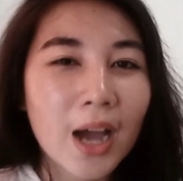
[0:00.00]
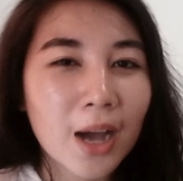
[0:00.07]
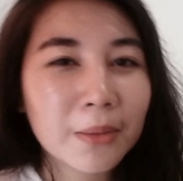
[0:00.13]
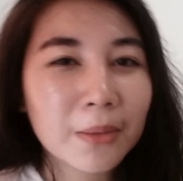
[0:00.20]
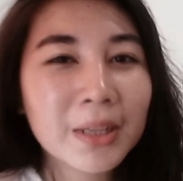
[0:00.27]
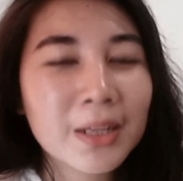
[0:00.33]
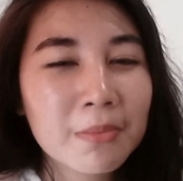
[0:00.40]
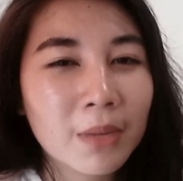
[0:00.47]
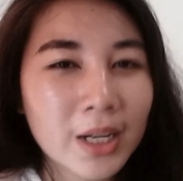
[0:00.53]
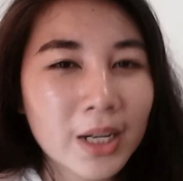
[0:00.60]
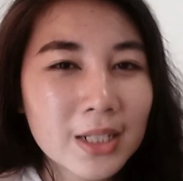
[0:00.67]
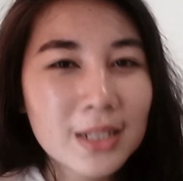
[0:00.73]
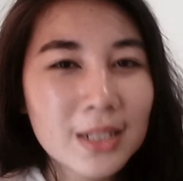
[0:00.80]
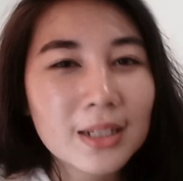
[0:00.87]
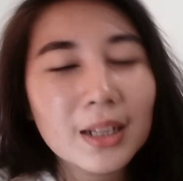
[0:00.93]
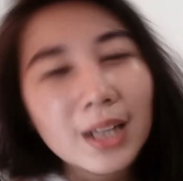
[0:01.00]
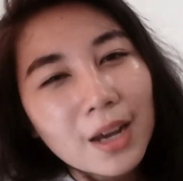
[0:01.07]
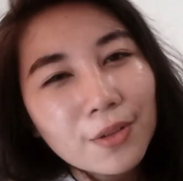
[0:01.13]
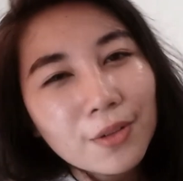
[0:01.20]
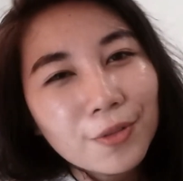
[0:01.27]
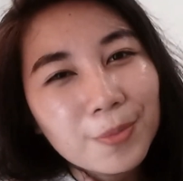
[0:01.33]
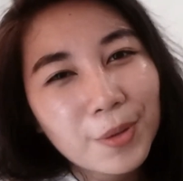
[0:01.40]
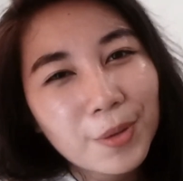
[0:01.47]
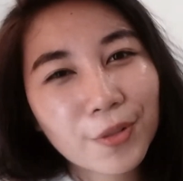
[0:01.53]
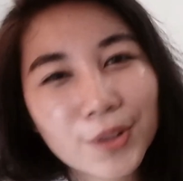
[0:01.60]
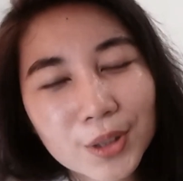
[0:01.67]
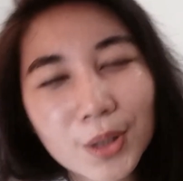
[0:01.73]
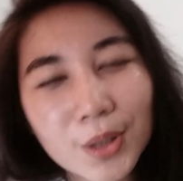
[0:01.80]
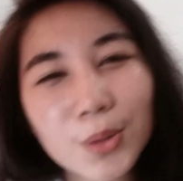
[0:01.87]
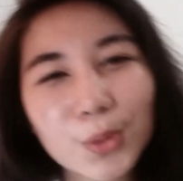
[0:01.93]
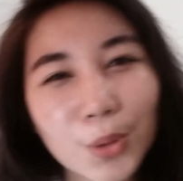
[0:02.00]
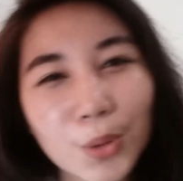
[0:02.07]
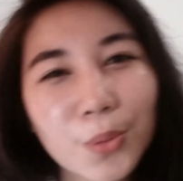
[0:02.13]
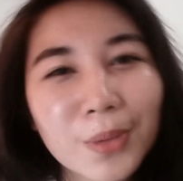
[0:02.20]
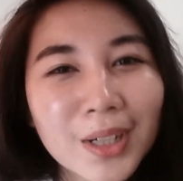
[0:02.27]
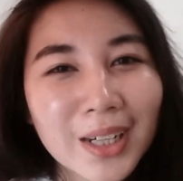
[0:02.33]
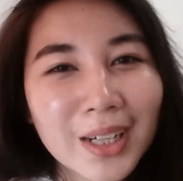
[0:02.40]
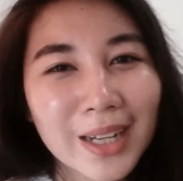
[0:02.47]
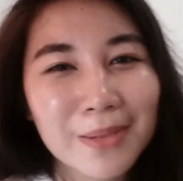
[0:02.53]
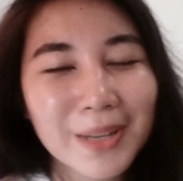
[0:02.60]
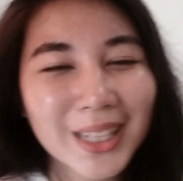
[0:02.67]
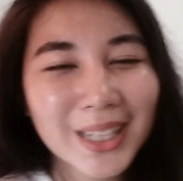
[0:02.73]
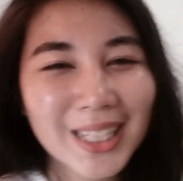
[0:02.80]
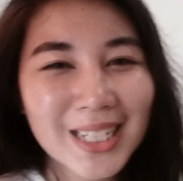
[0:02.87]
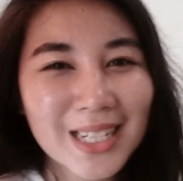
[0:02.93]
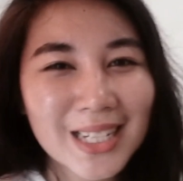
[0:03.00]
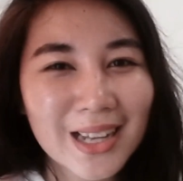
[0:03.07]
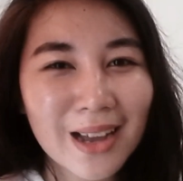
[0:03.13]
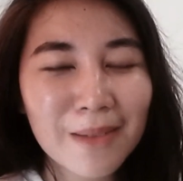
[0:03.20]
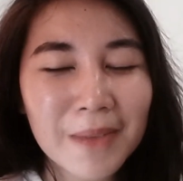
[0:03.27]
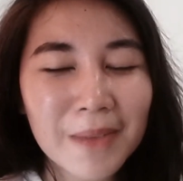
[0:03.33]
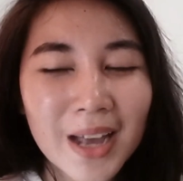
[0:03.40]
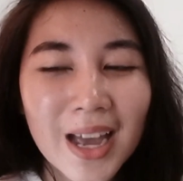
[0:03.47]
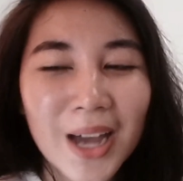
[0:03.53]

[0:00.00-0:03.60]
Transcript: how many months left before the October Nmat exam?